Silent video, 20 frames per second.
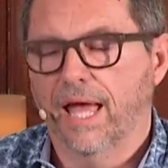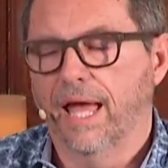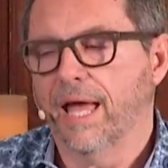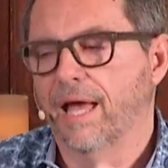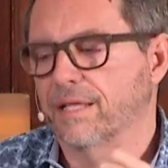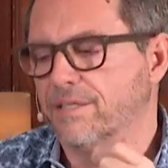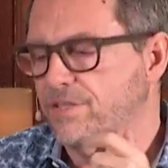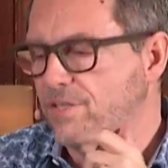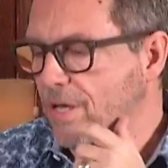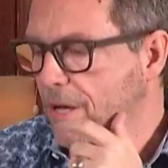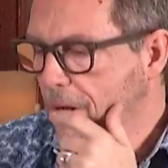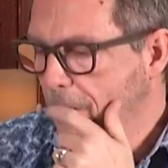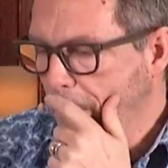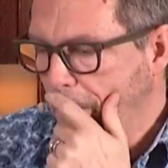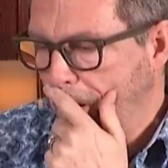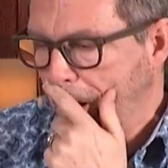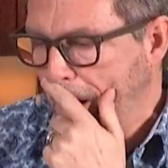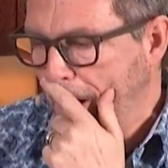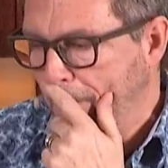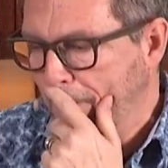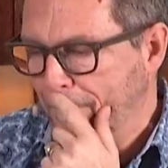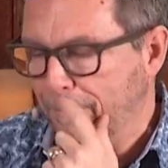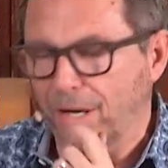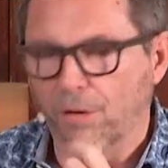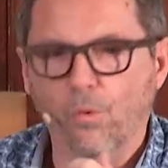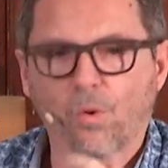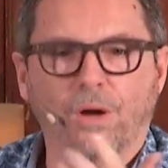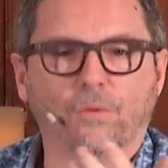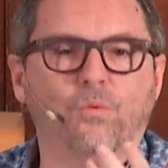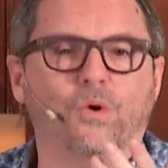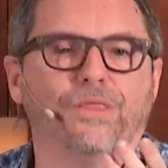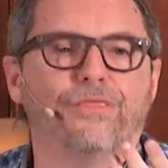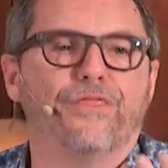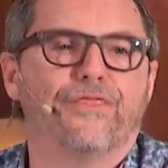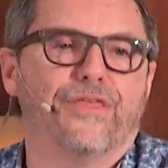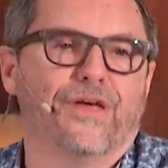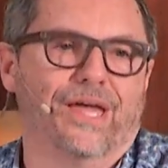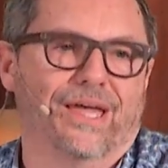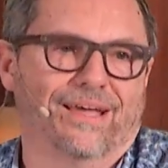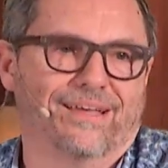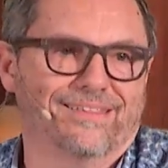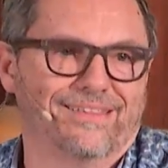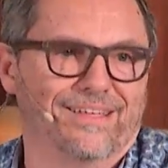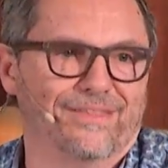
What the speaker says: And so, but one would think